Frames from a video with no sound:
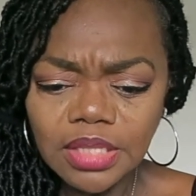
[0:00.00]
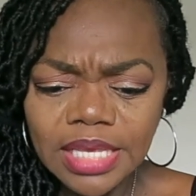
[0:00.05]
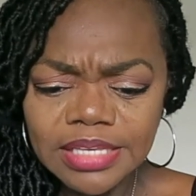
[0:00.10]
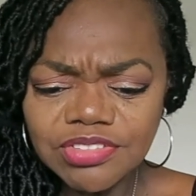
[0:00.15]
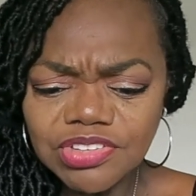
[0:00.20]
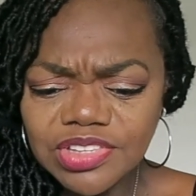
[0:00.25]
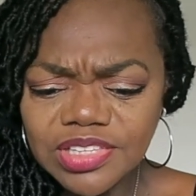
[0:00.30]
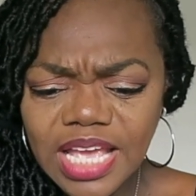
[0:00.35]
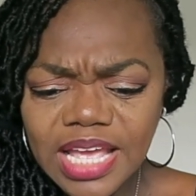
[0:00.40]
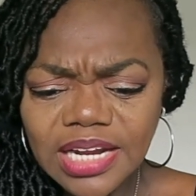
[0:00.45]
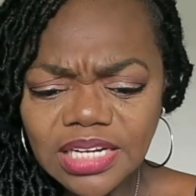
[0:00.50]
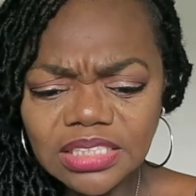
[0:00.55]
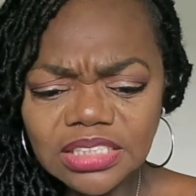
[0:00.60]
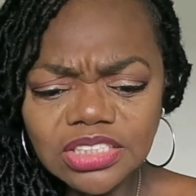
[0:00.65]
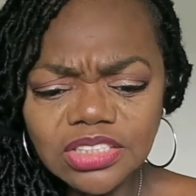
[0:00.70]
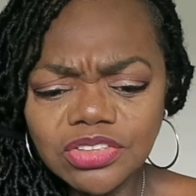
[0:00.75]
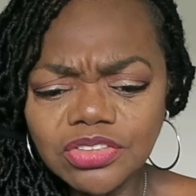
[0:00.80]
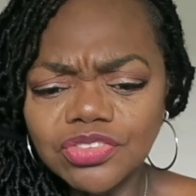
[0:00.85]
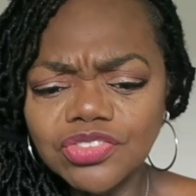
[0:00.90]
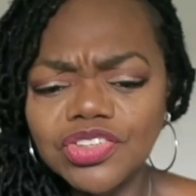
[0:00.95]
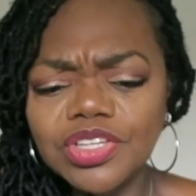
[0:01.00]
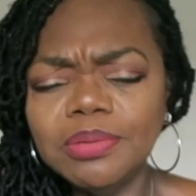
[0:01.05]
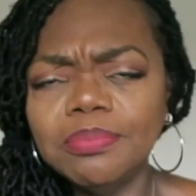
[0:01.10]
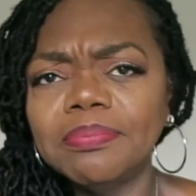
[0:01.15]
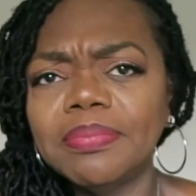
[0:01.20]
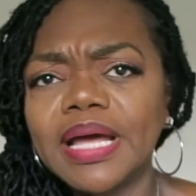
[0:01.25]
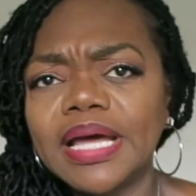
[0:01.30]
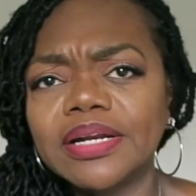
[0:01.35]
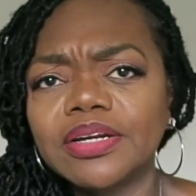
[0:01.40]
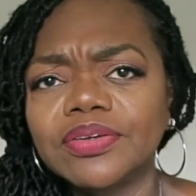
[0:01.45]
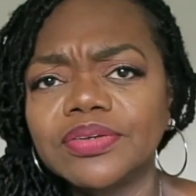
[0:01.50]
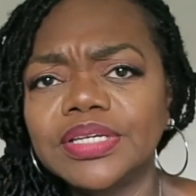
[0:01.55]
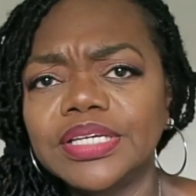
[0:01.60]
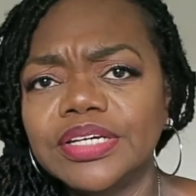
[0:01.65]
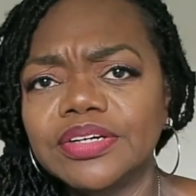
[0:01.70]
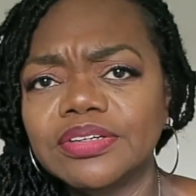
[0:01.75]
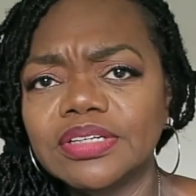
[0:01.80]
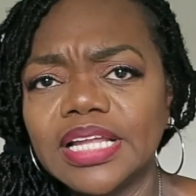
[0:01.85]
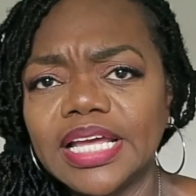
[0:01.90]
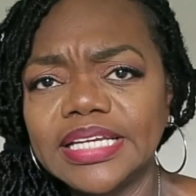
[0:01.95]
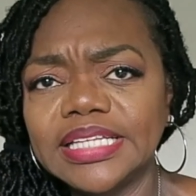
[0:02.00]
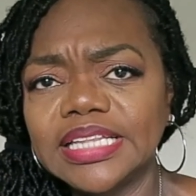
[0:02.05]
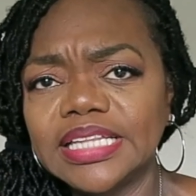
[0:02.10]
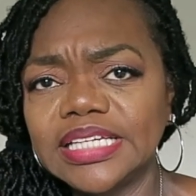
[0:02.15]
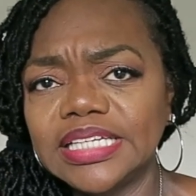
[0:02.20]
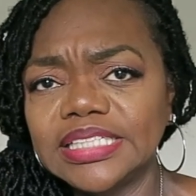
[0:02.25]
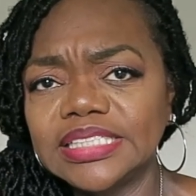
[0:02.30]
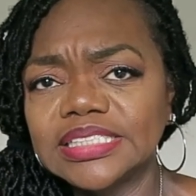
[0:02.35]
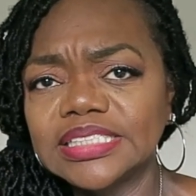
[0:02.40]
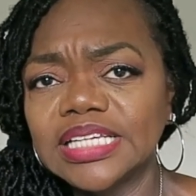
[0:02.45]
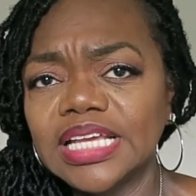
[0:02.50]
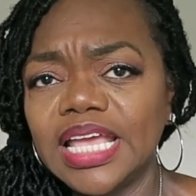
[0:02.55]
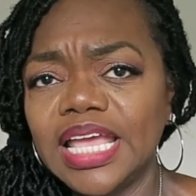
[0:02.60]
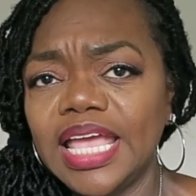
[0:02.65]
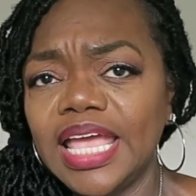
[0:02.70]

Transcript: I just got a little cheap bottle here like this.